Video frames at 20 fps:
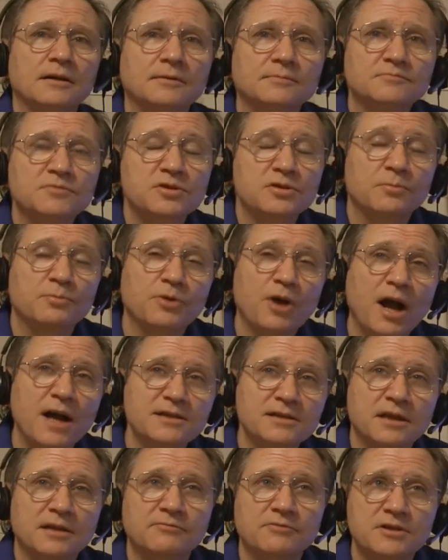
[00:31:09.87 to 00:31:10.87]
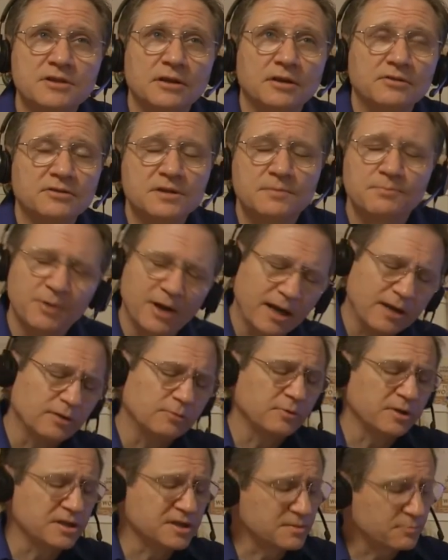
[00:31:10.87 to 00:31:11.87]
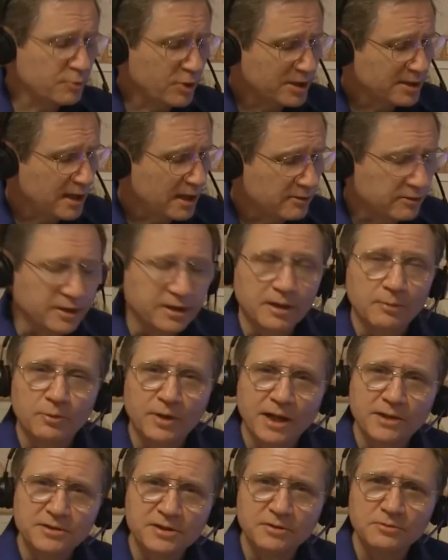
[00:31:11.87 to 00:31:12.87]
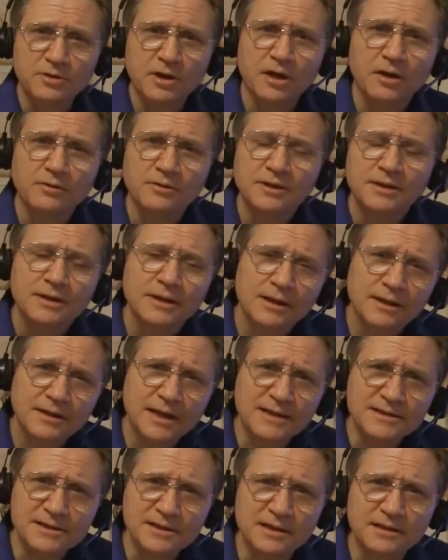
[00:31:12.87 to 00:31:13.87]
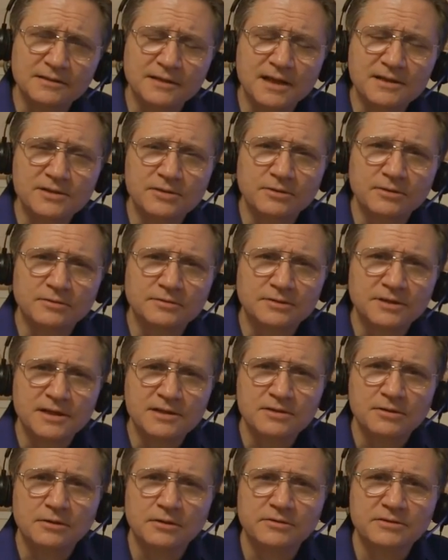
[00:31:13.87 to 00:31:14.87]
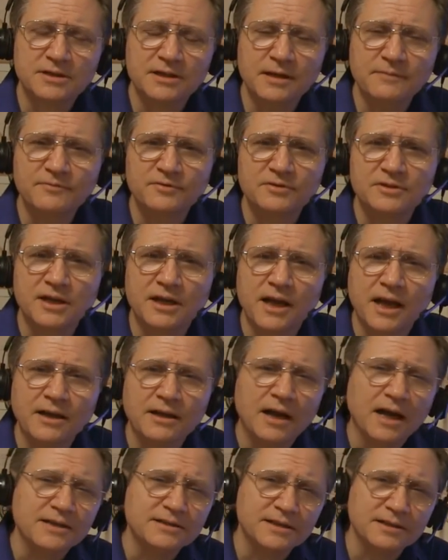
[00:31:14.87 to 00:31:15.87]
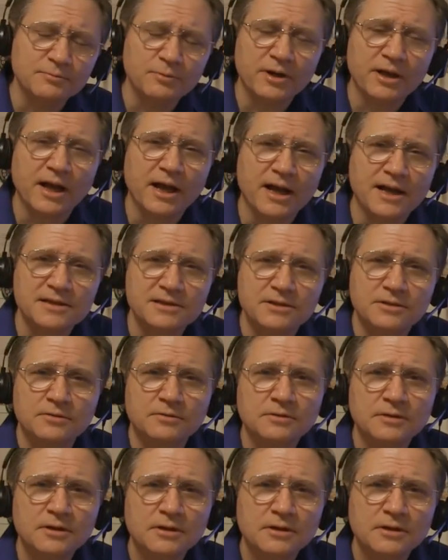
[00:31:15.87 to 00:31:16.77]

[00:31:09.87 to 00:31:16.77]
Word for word: surprising results, but I don't want to spring that on you. What I do though, that's it. That's all our time for today. I did want to ask you